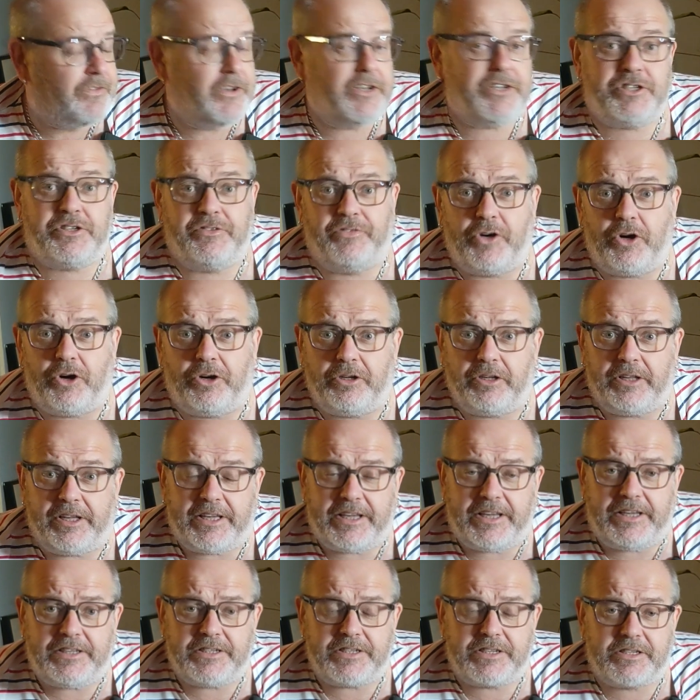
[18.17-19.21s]
First of all,
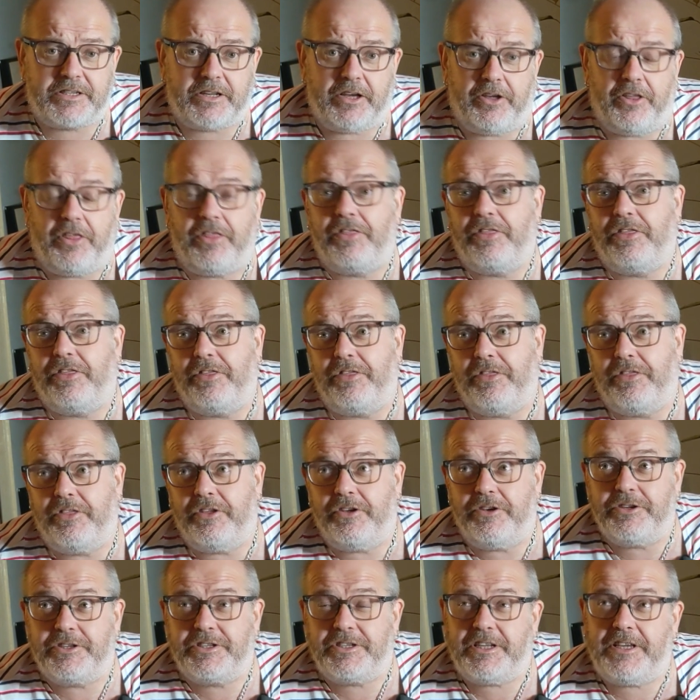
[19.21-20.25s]
it's a
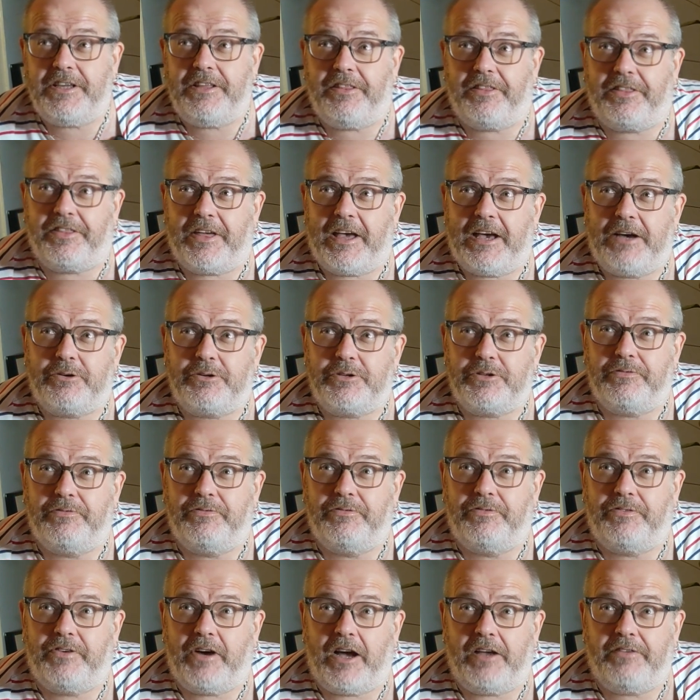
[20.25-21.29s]

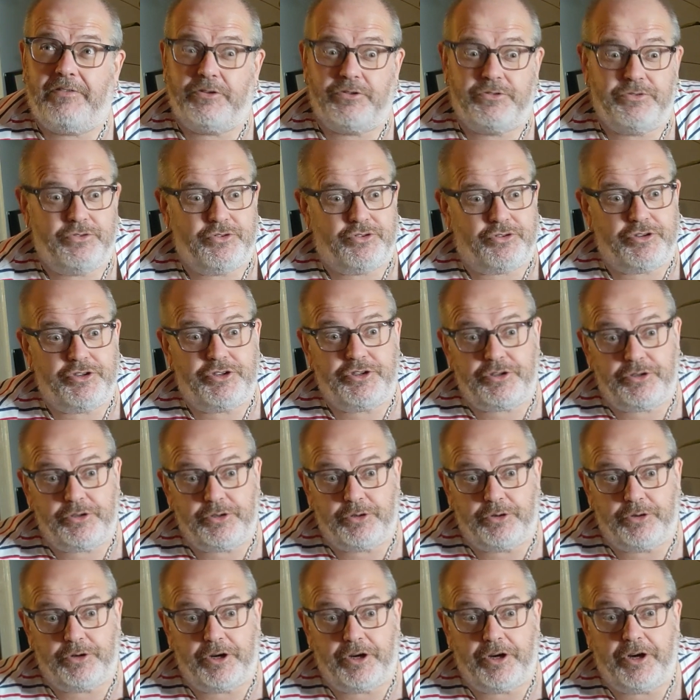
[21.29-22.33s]

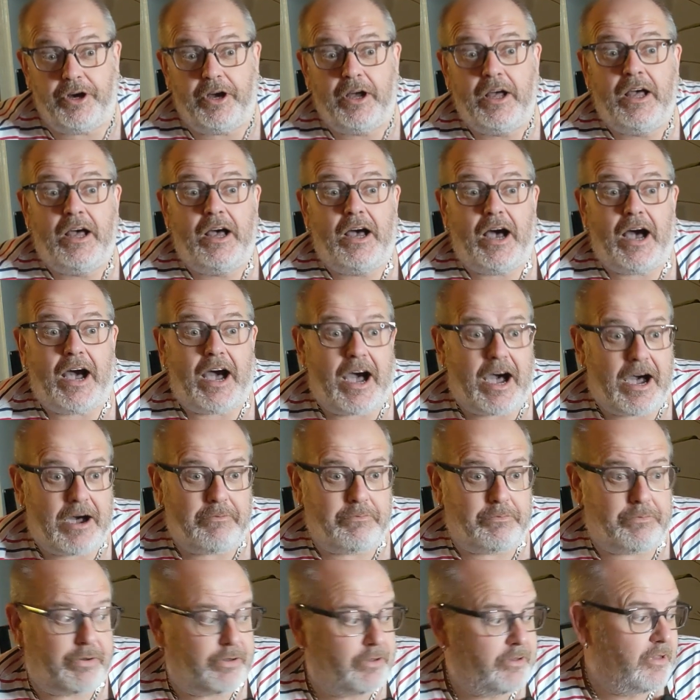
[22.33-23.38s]
€13,500
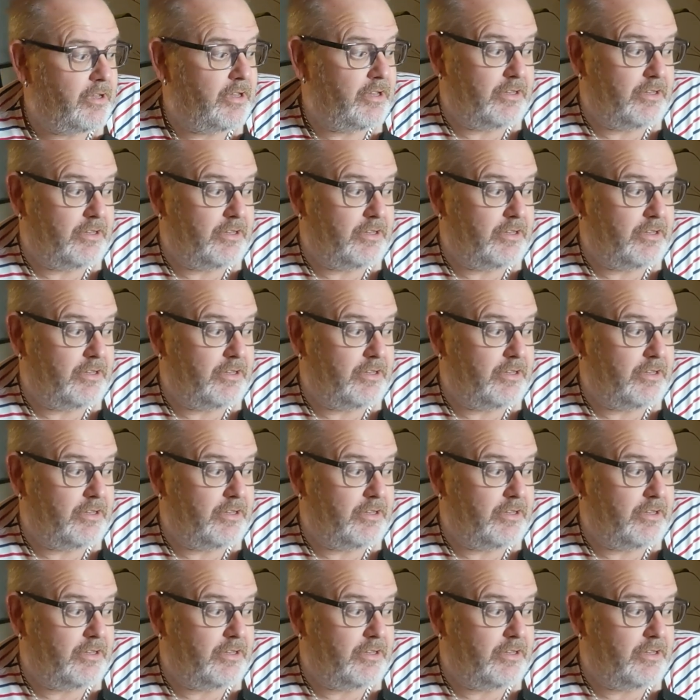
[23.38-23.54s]
amp.